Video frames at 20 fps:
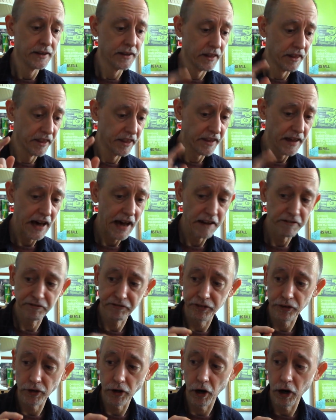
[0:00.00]
that
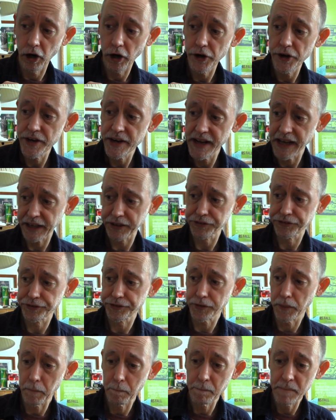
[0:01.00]
for our
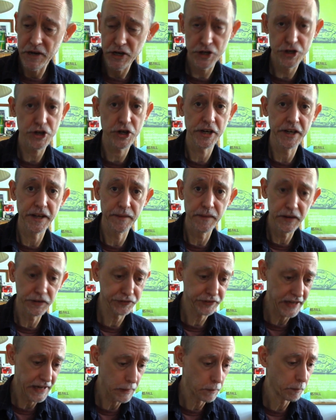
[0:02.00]
next mission in
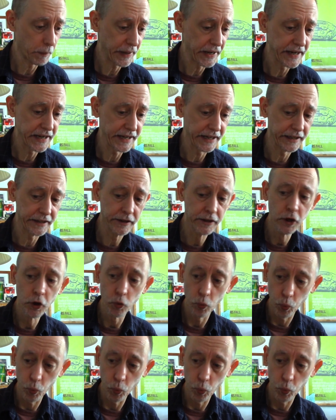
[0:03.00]
this campaign,